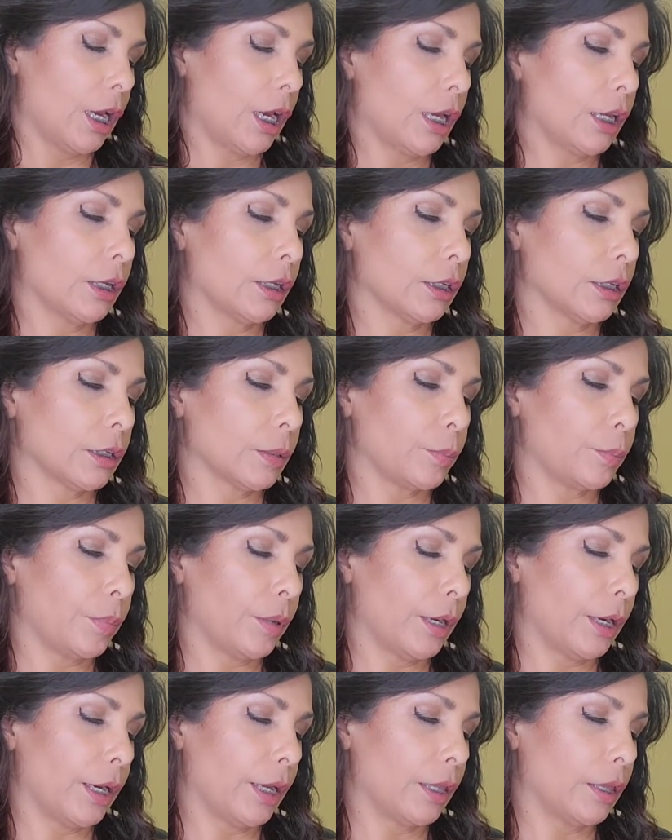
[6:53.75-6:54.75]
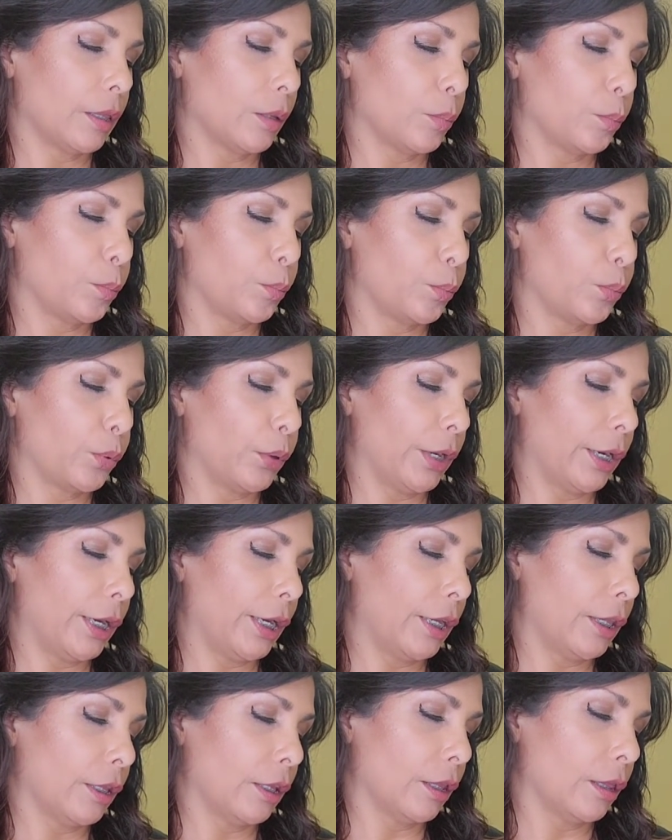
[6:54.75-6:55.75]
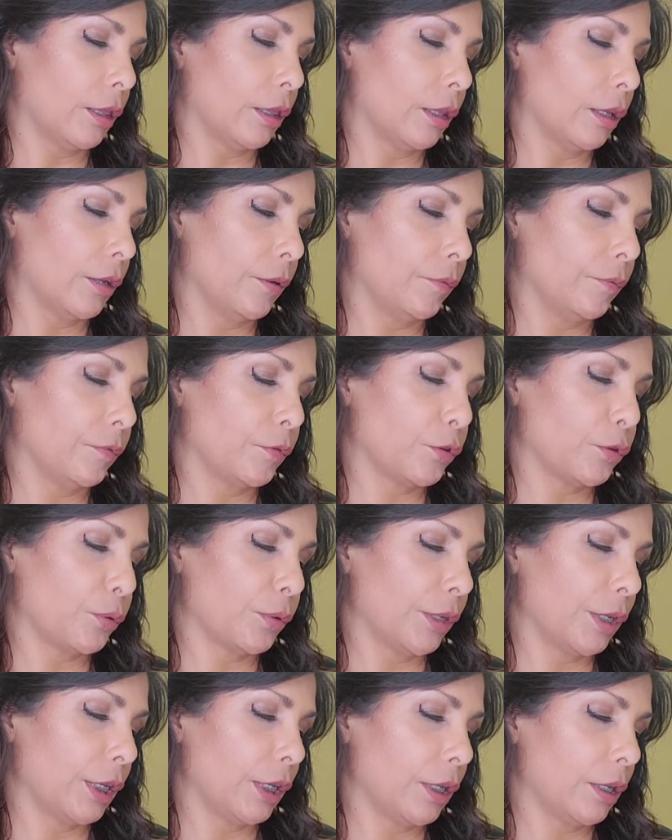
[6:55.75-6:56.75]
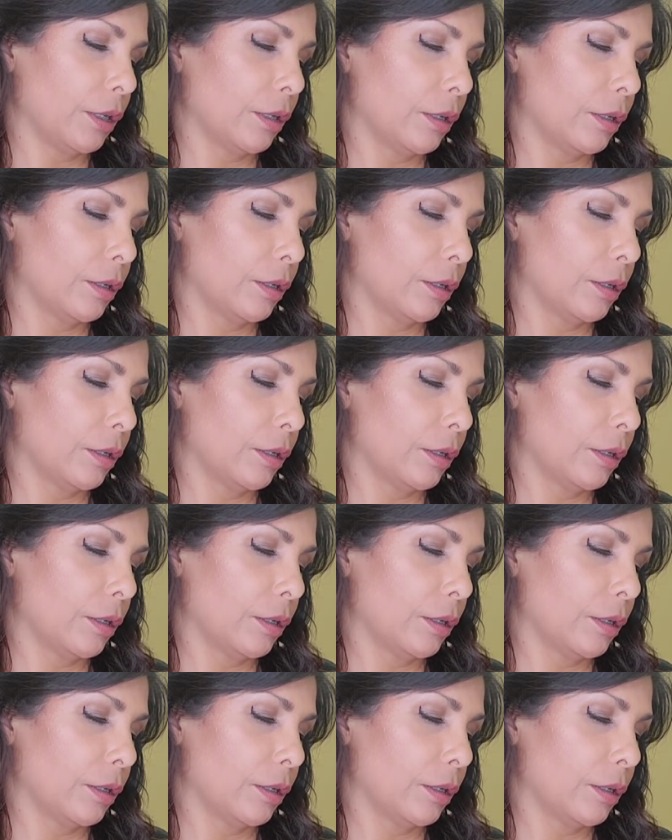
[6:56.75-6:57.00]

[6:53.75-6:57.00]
And it's by the brand Love Tree.